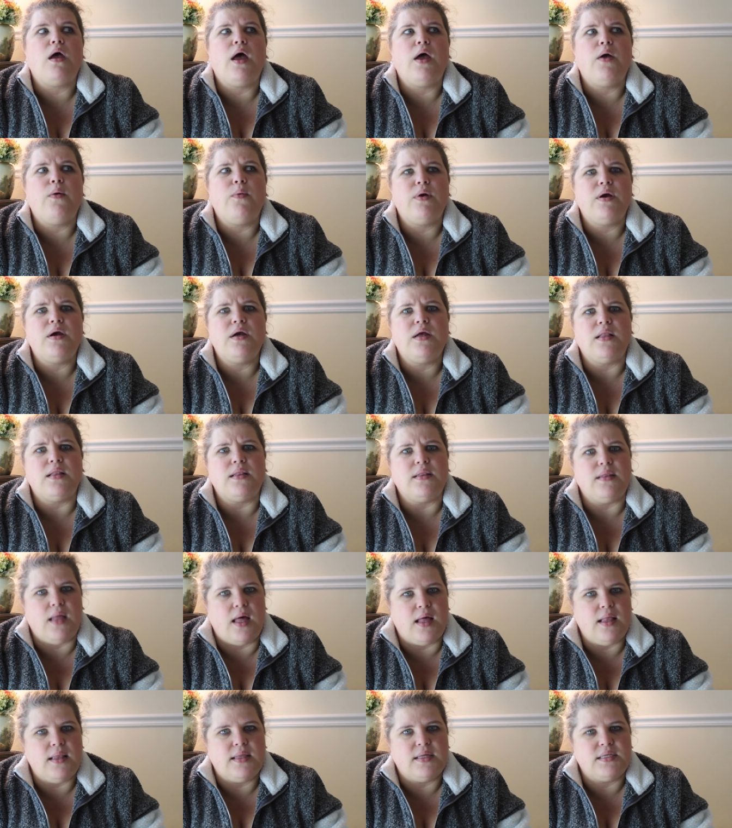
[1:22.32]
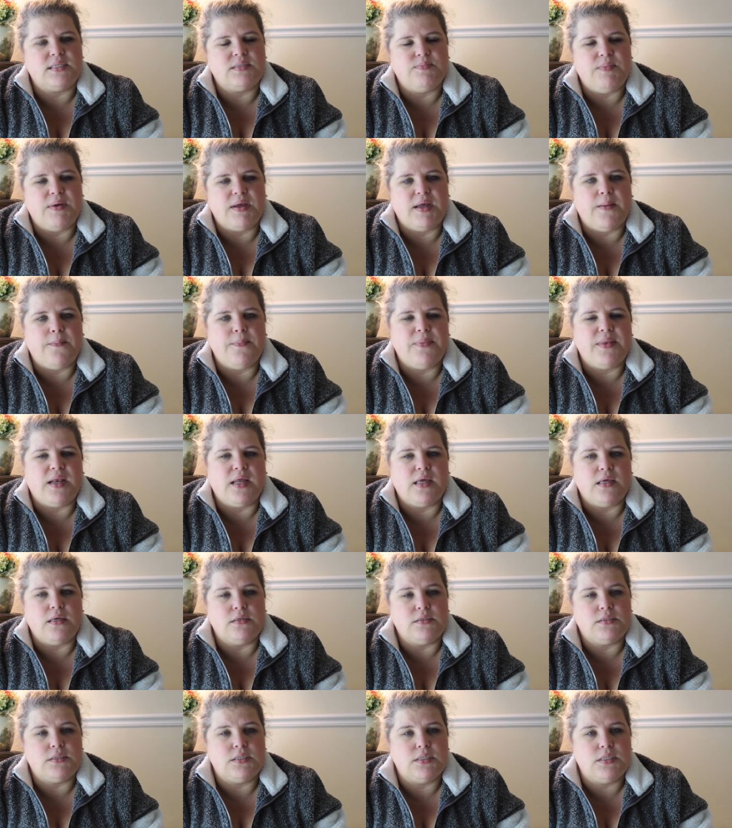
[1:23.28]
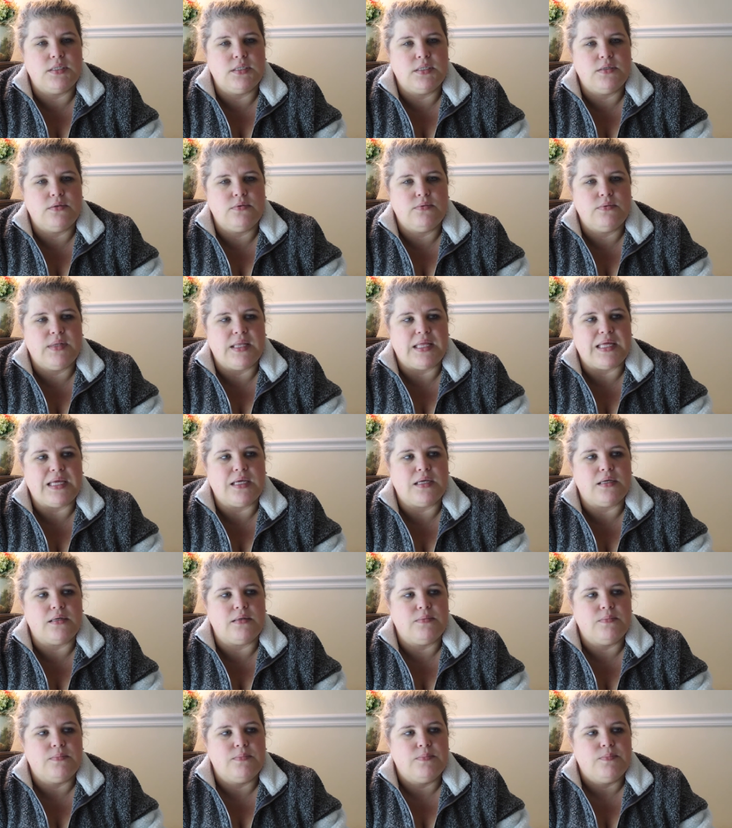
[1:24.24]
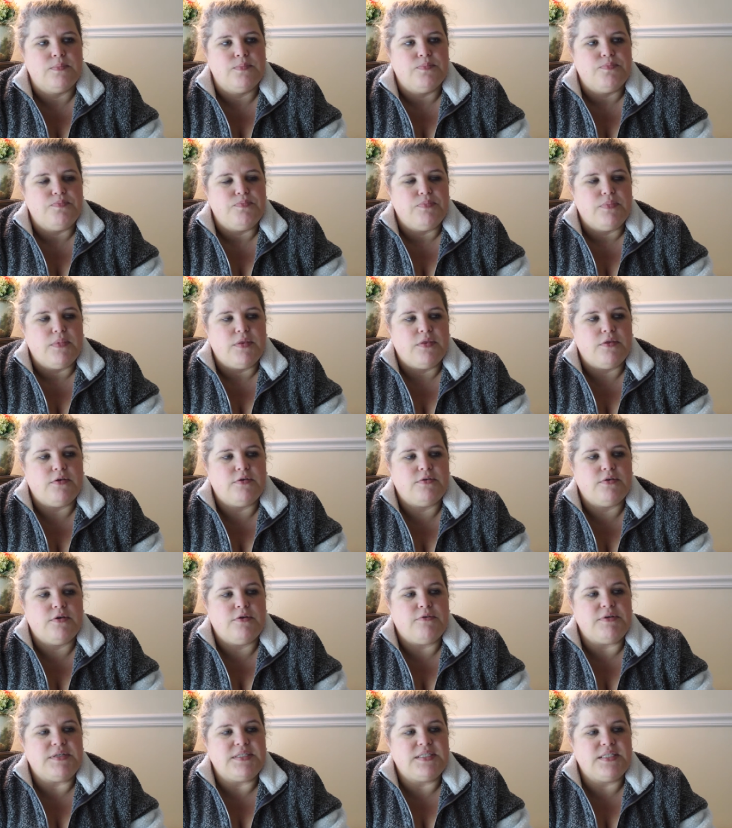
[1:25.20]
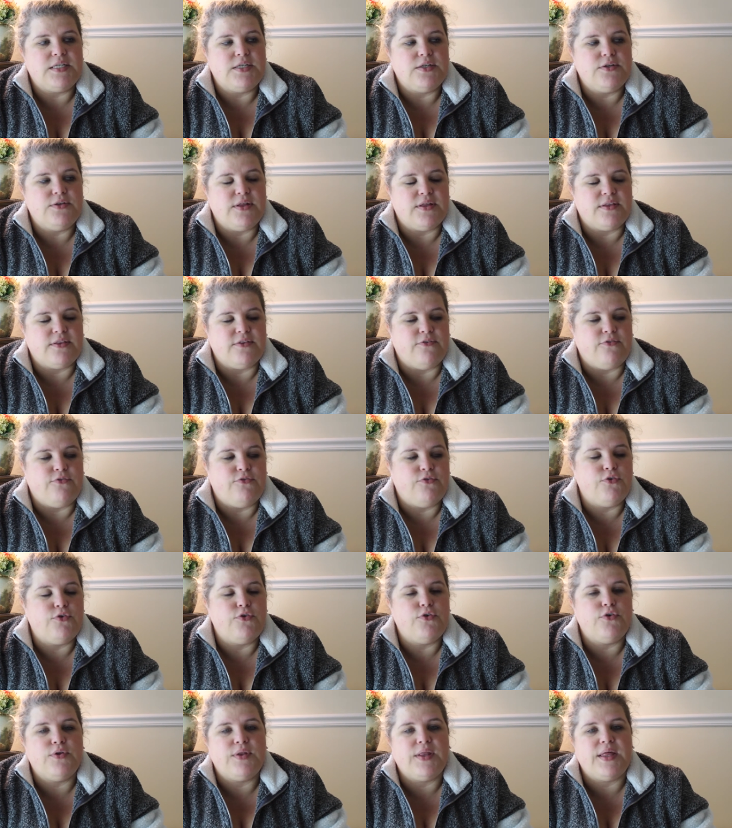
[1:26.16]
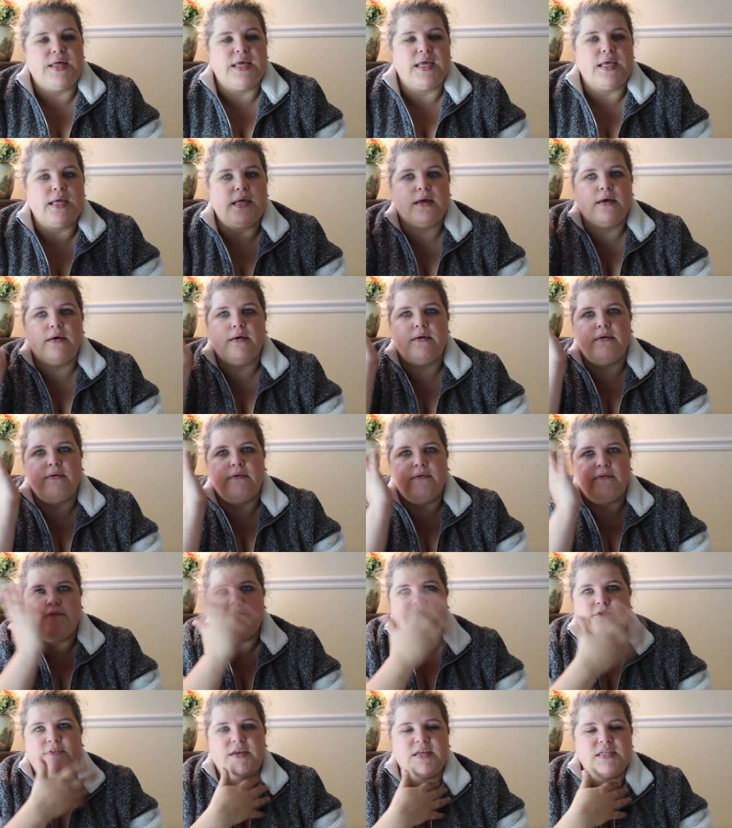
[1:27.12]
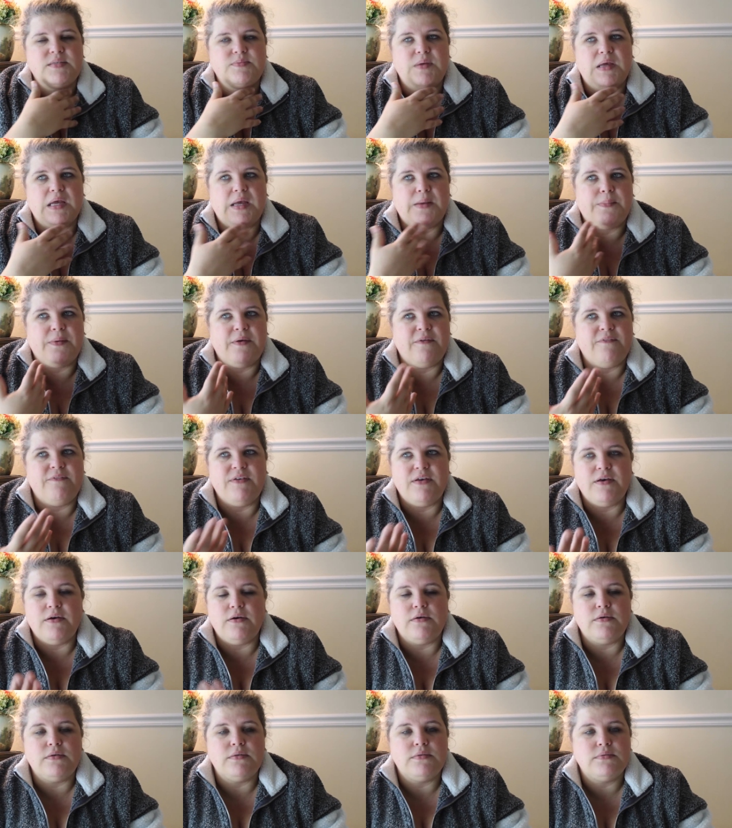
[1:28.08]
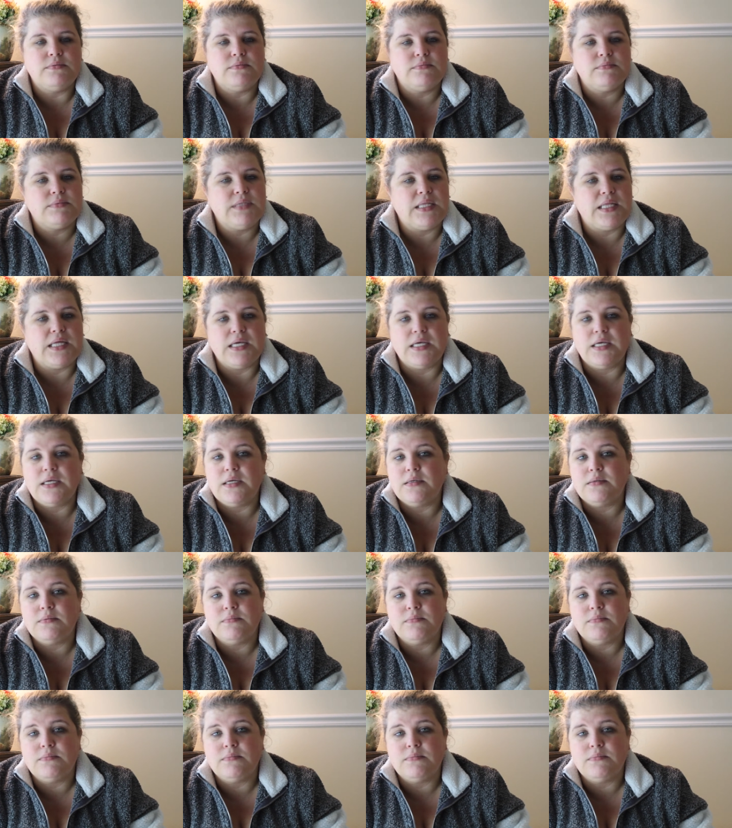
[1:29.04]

I wear a lot less makeup than I used to do. Like, there's no reason to do, like, the full, like, face makeup, I feel like.